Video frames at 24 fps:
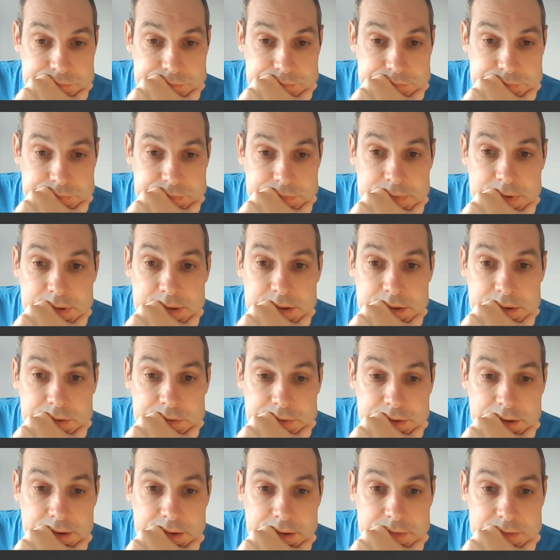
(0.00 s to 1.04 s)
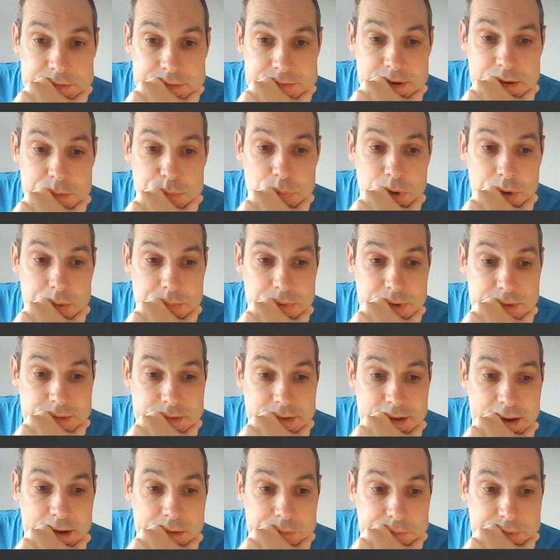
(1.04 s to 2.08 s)
Yeah, okay, they tempo me
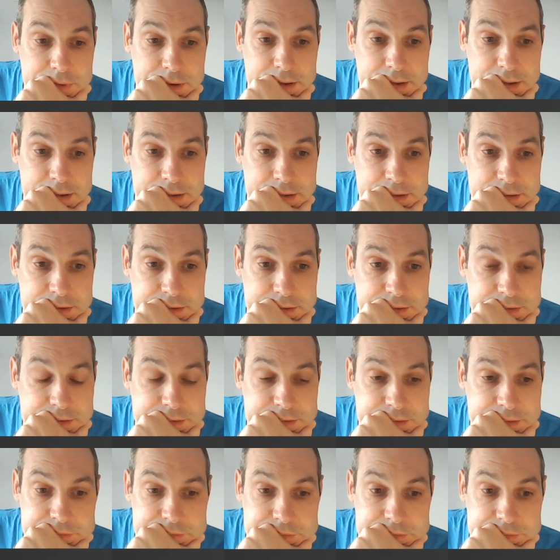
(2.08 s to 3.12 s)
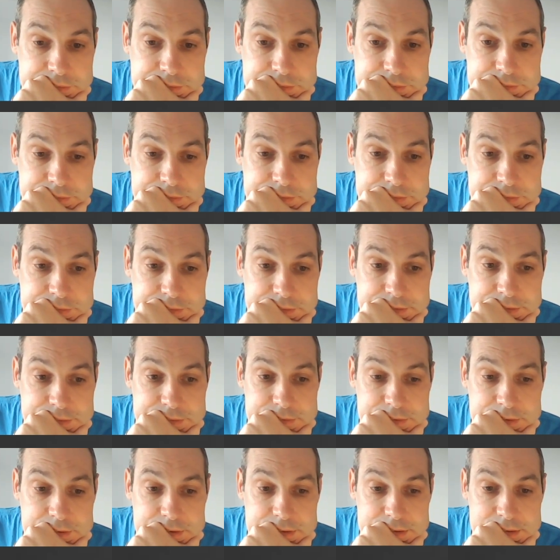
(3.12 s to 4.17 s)
that way. Trying to
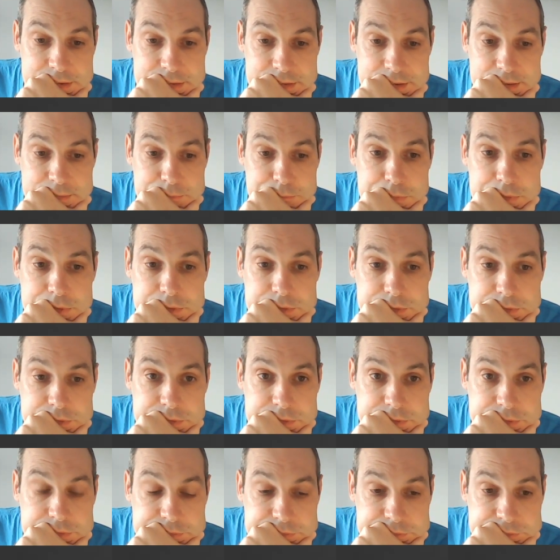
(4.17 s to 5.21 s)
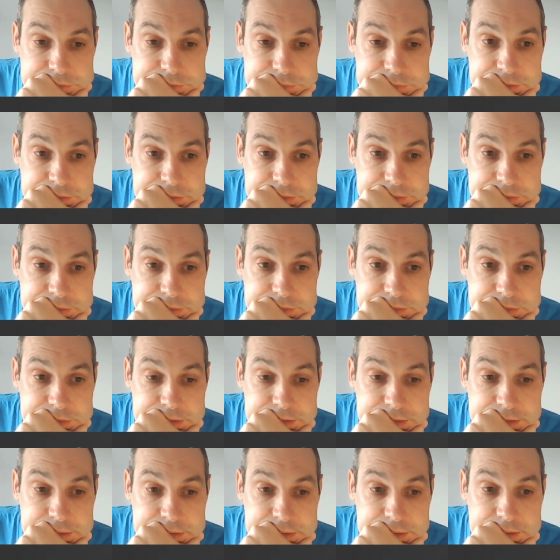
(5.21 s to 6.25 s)
target that pawn. I
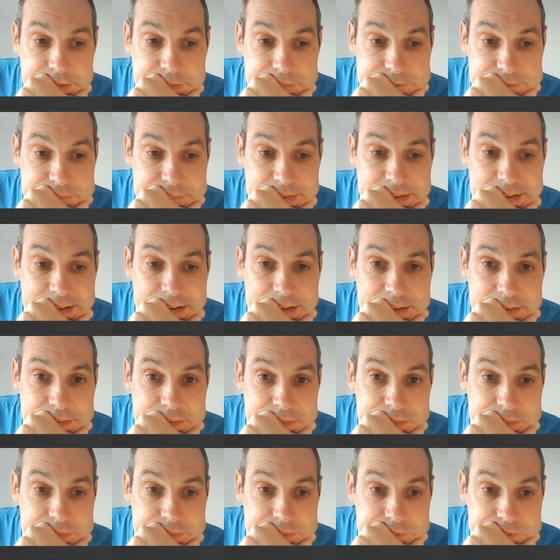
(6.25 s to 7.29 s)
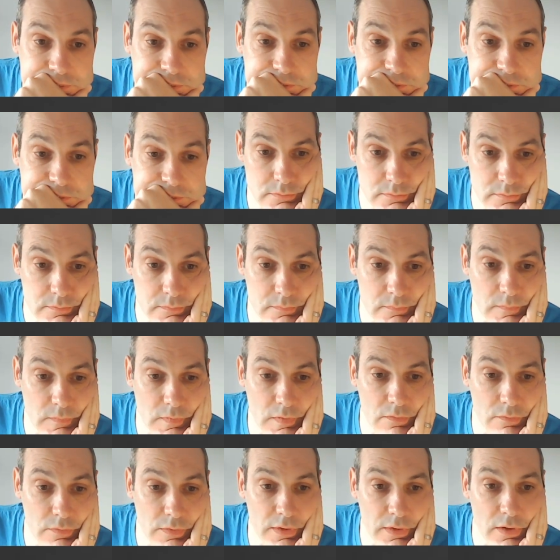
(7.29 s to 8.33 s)
can come here.
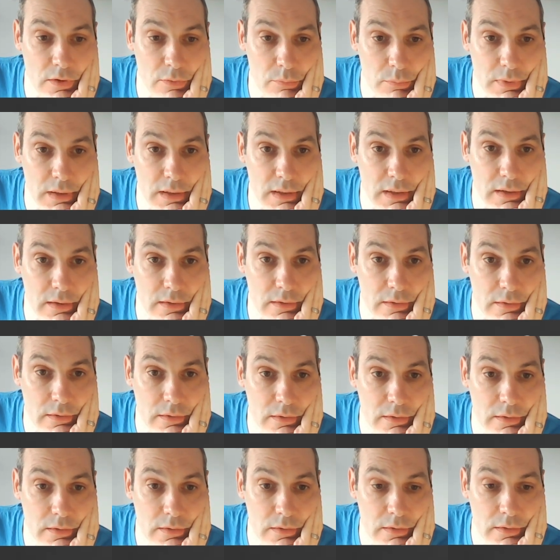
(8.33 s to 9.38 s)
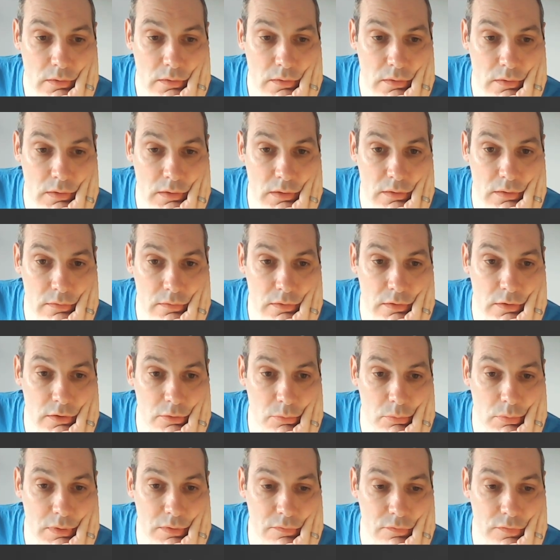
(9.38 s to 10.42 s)
If I come here, it's going to
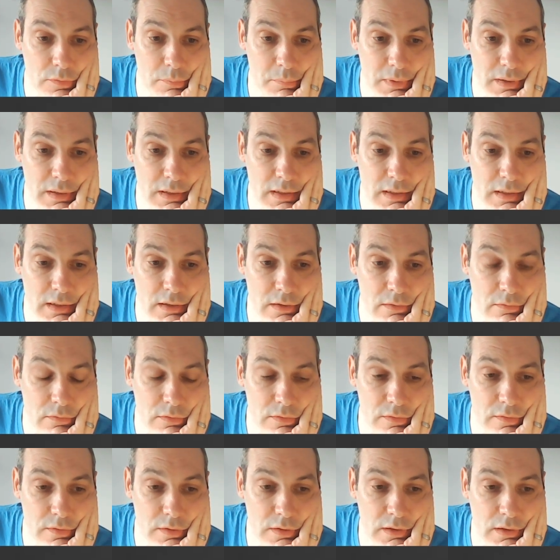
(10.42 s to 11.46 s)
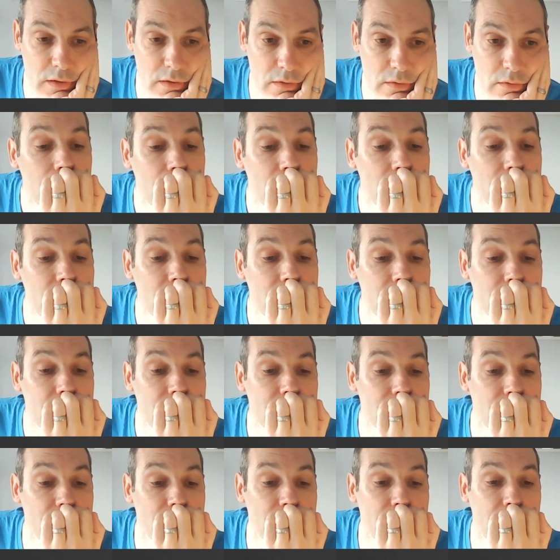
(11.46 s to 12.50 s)
have to be here, isn't it? Because
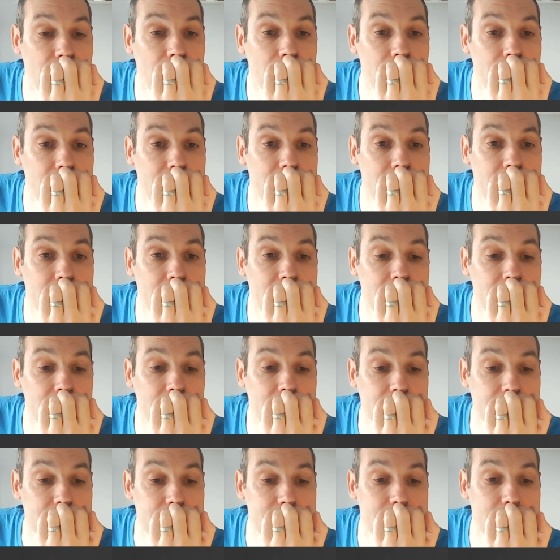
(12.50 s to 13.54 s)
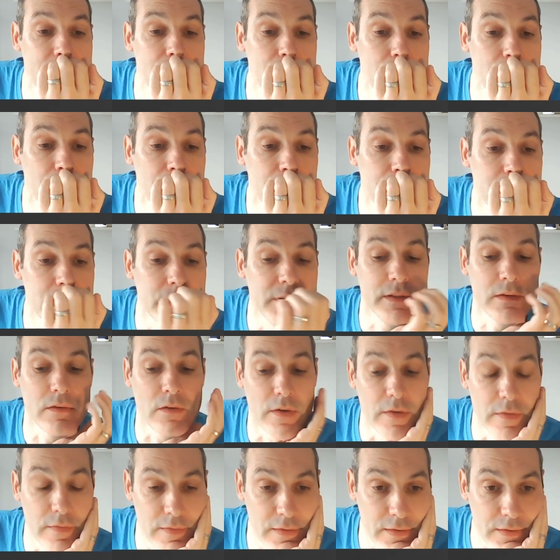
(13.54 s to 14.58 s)
if I go here, they can tempo me
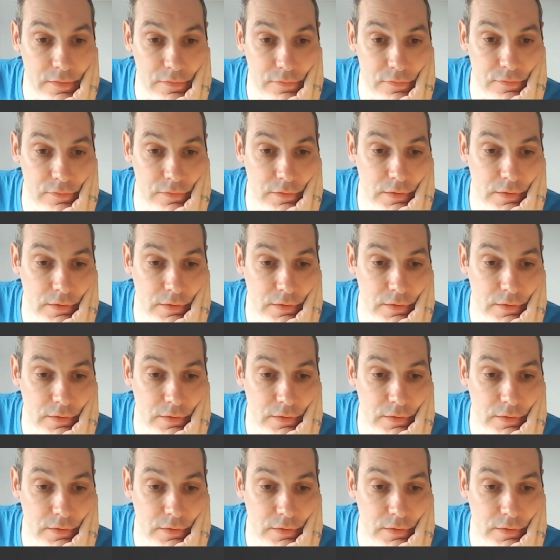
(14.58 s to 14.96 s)
like this.